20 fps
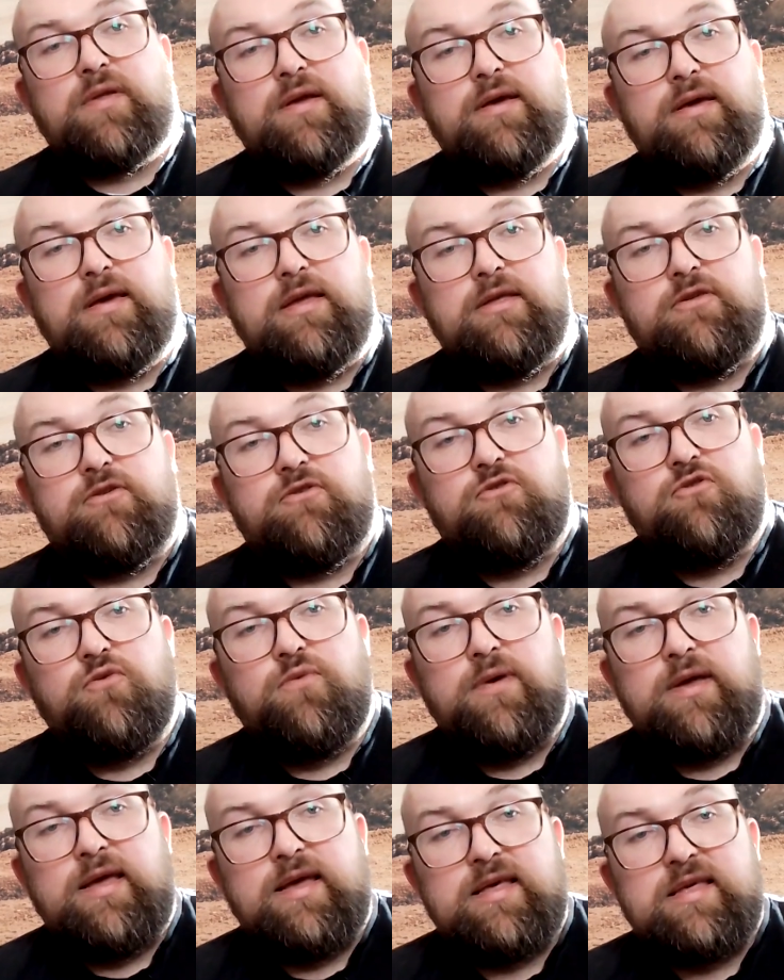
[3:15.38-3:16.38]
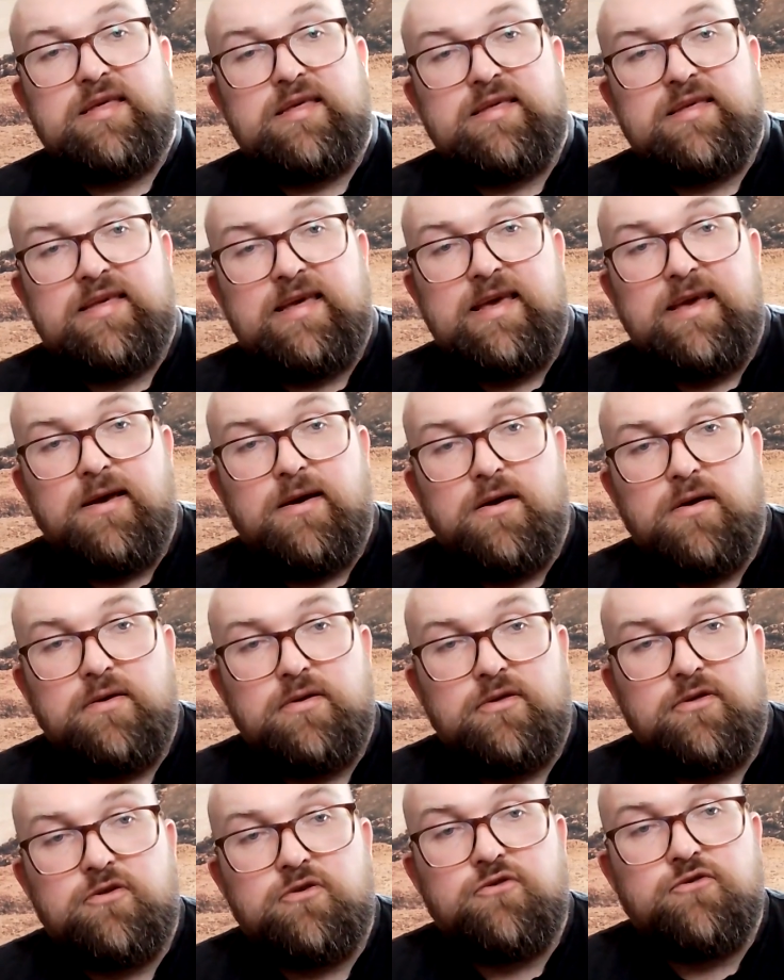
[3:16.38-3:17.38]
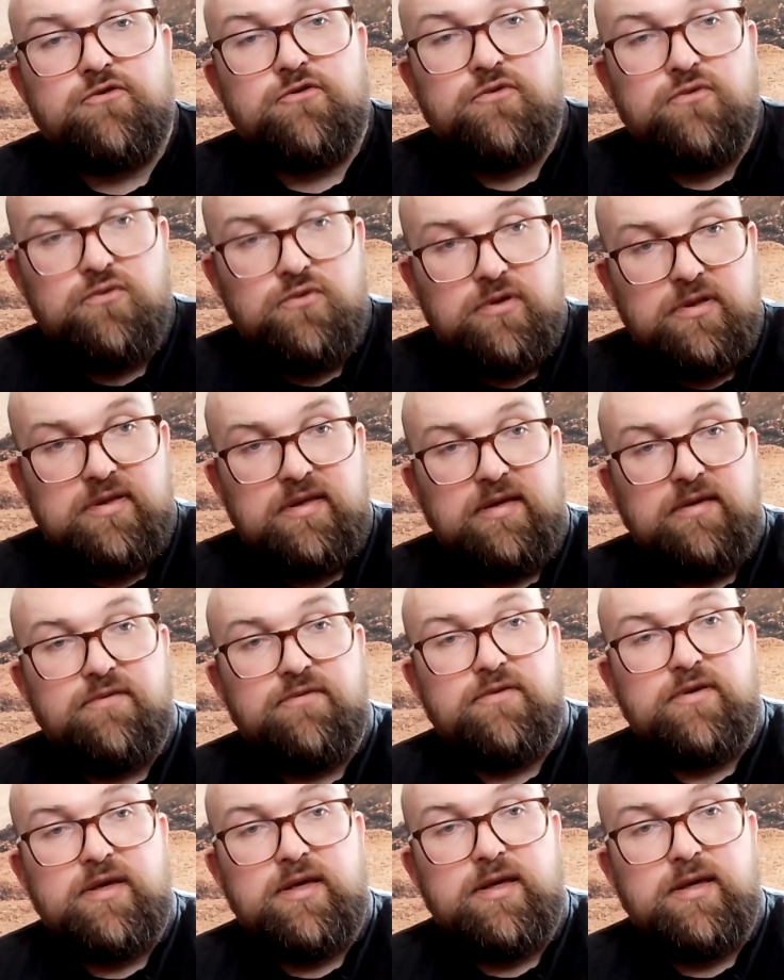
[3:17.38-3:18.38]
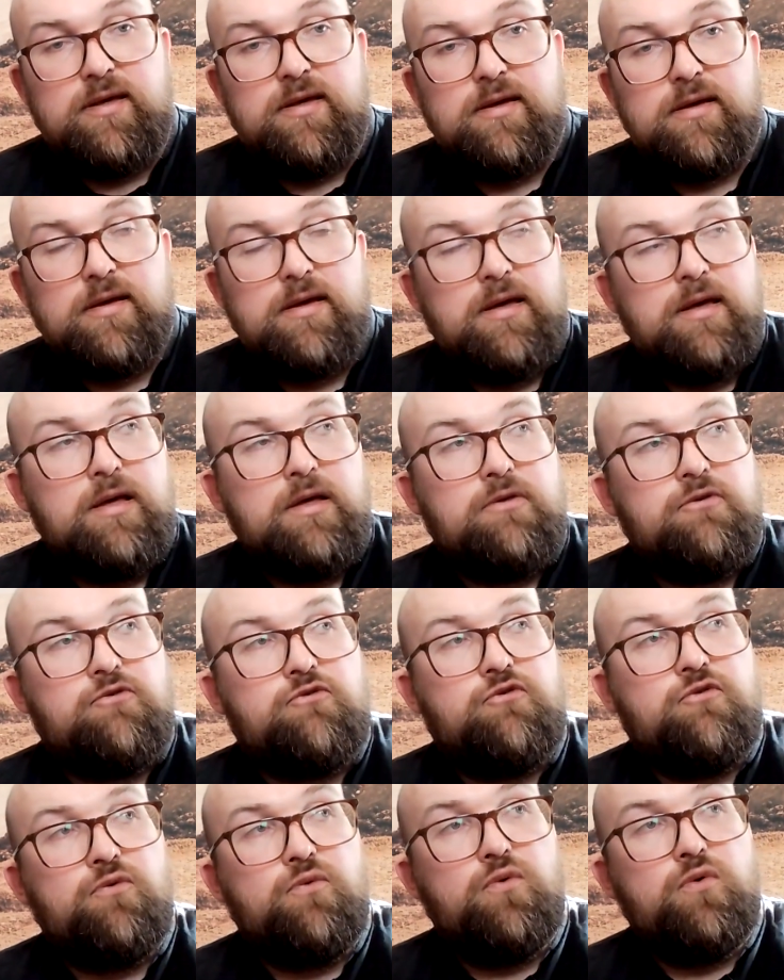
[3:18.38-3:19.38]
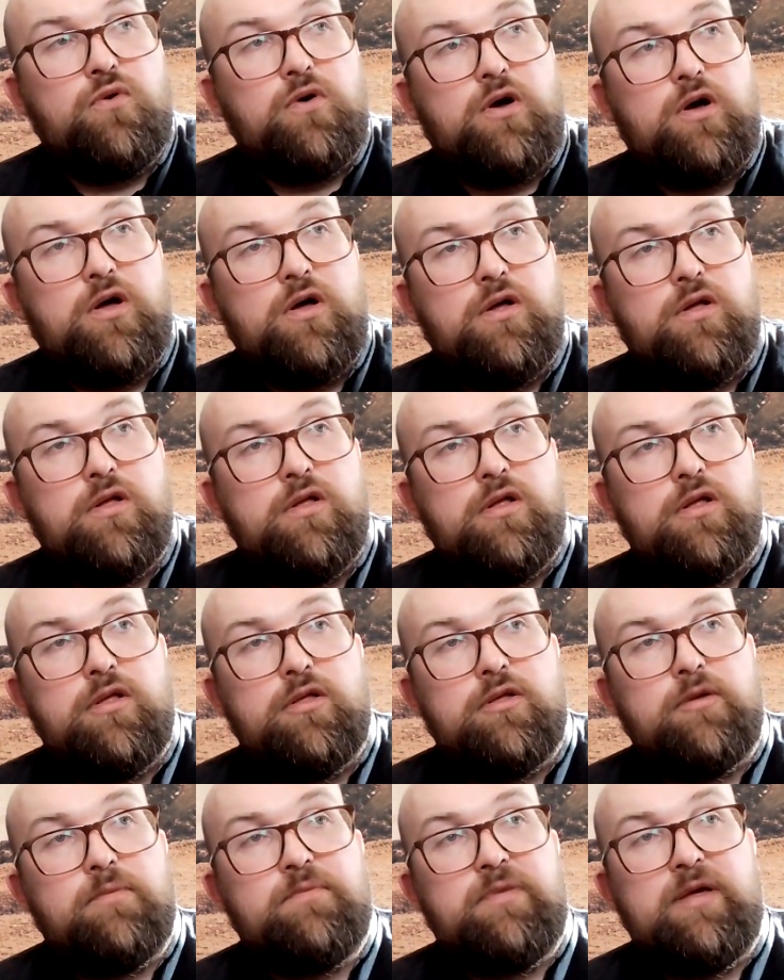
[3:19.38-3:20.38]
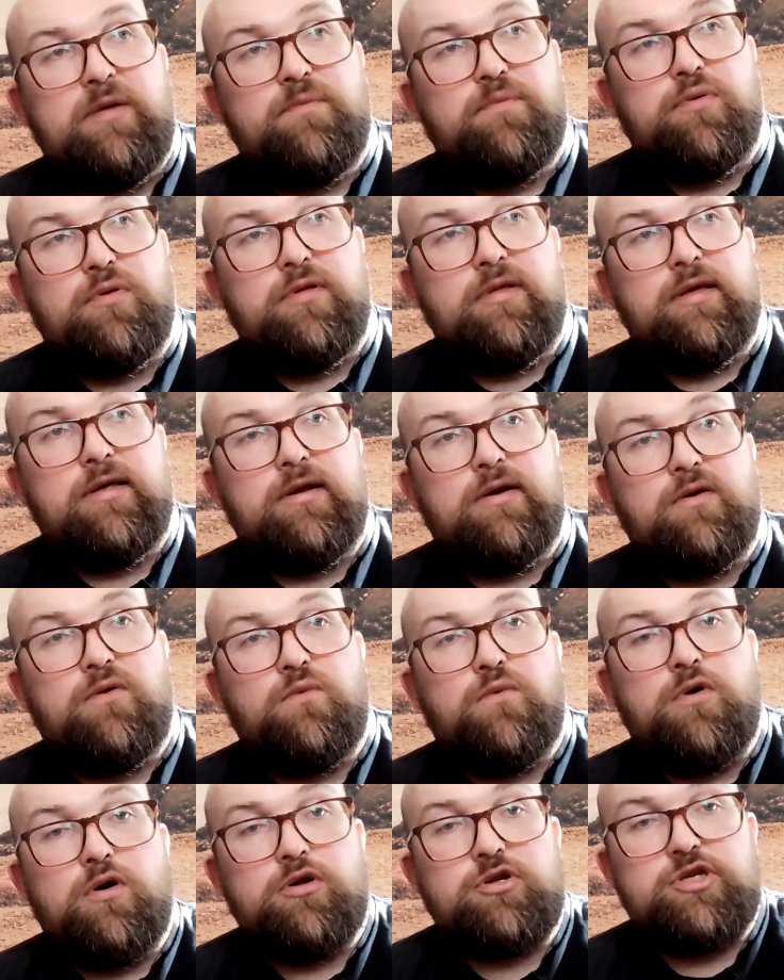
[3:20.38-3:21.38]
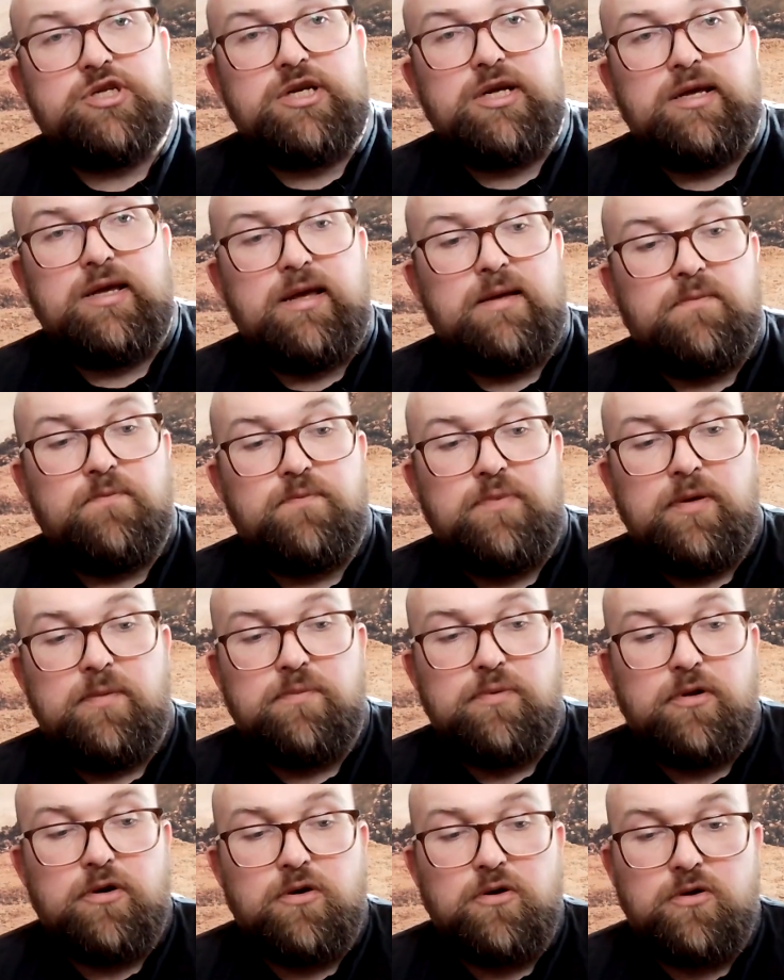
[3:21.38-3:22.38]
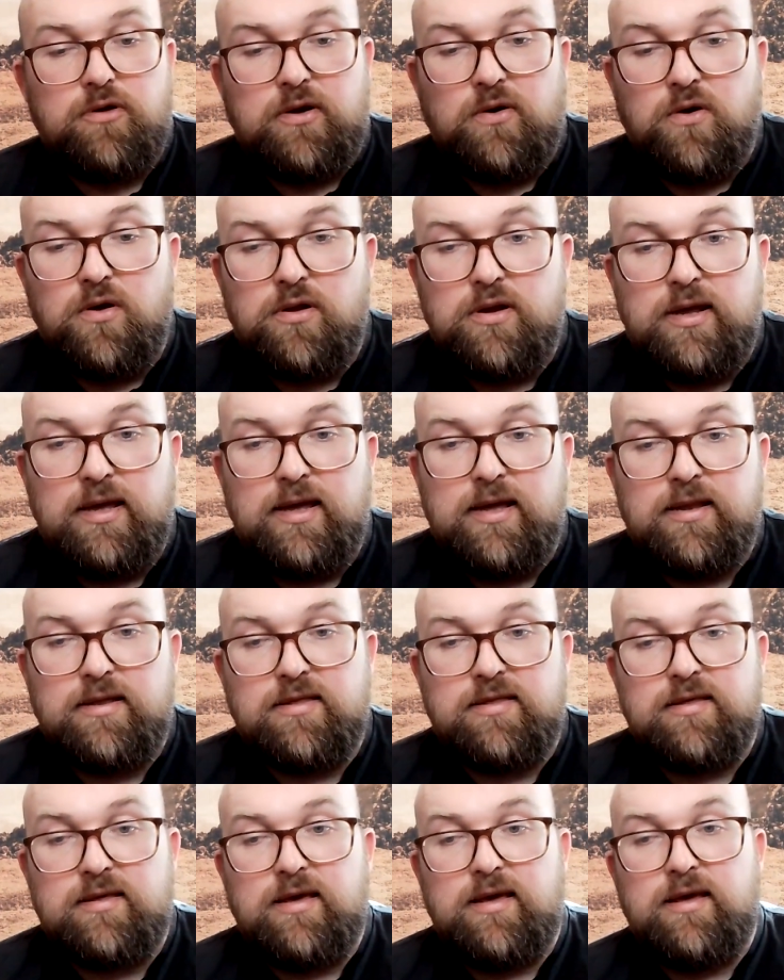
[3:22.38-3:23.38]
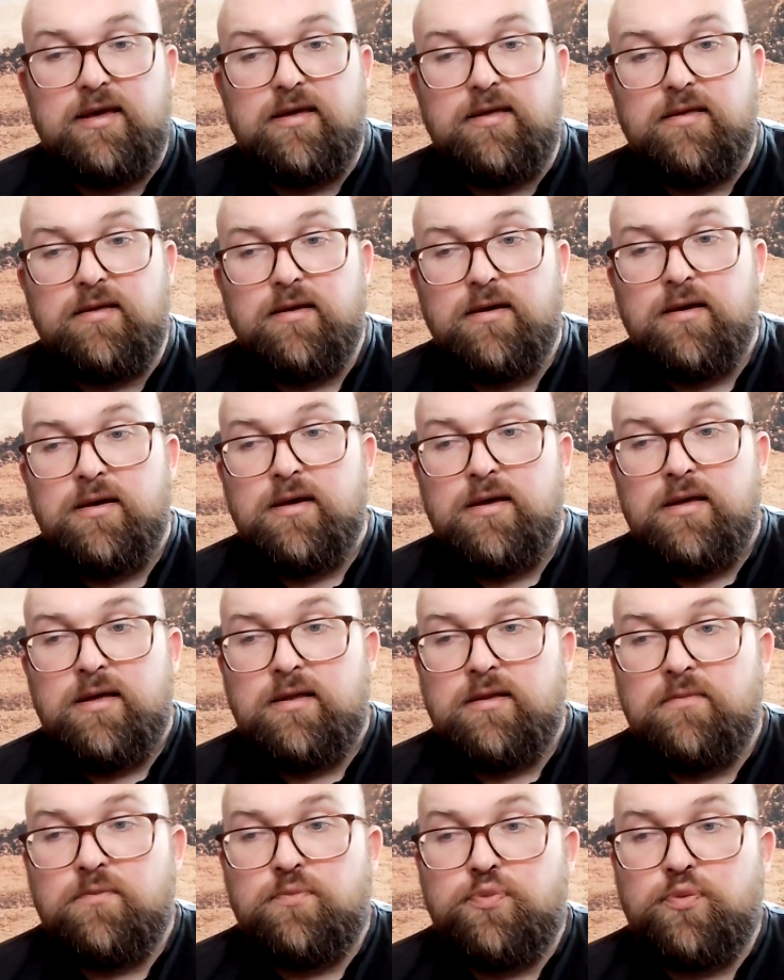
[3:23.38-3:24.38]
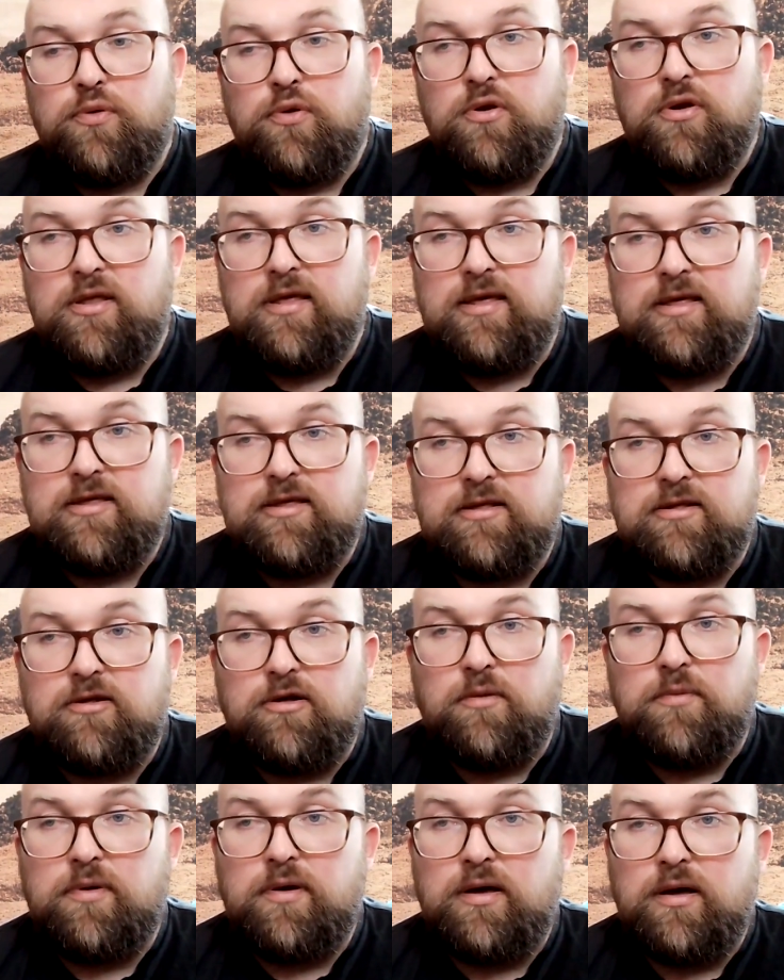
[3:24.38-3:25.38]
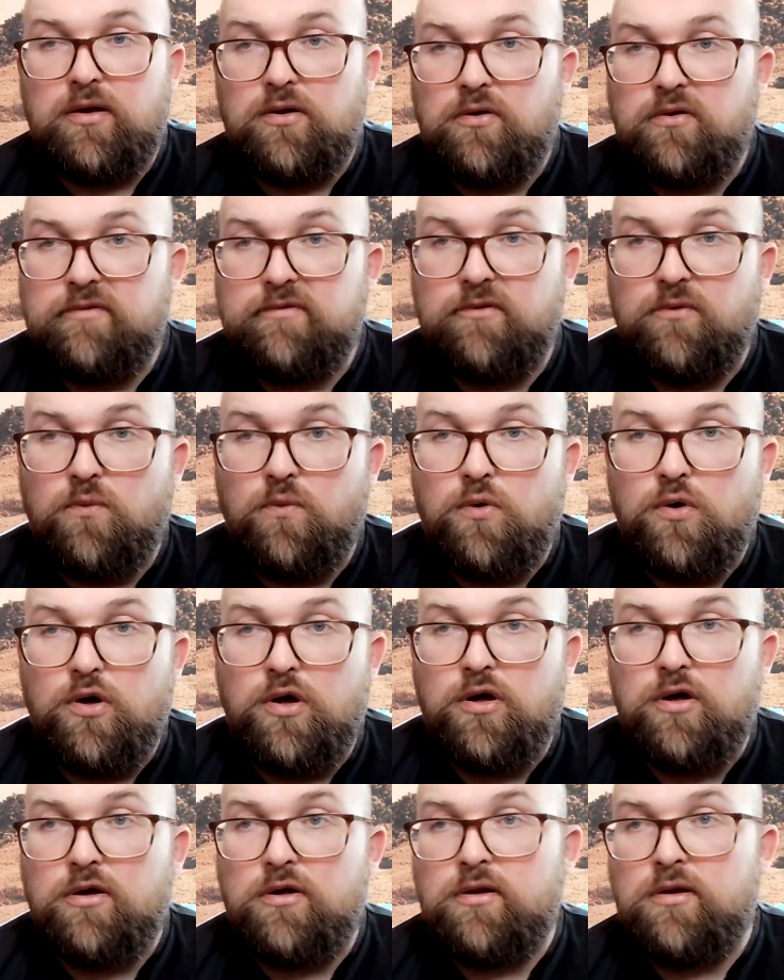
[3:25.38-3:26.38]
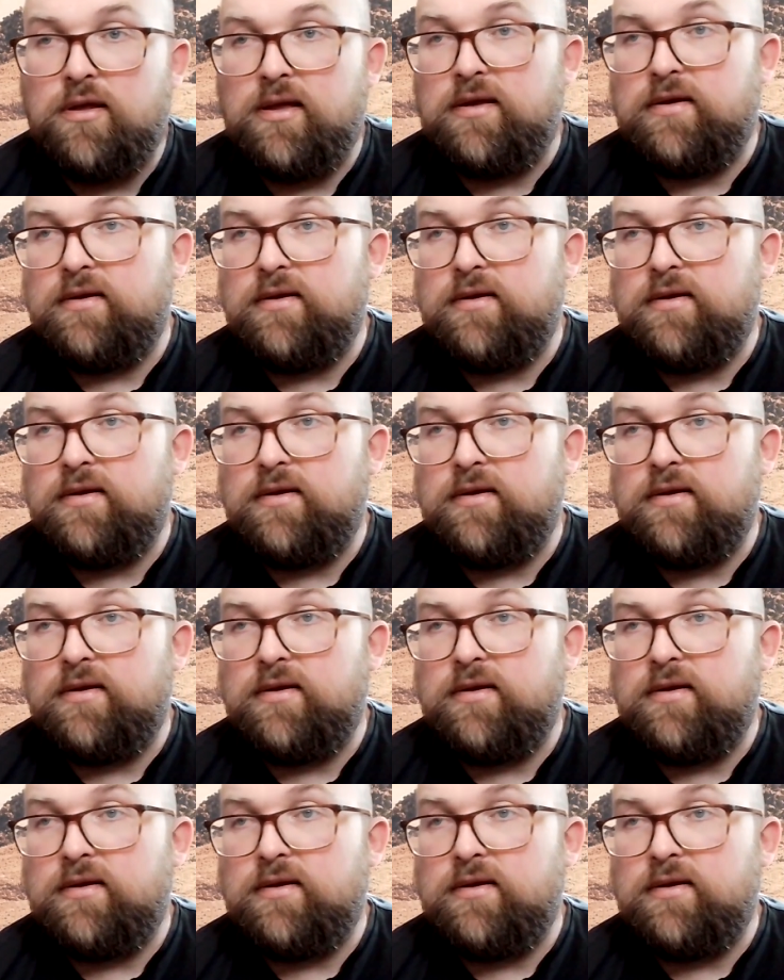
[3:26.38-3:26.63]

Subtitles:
it's doing a seance through the TV, through all the people that are watching, and people are calling and saying blood is coming out of the wall,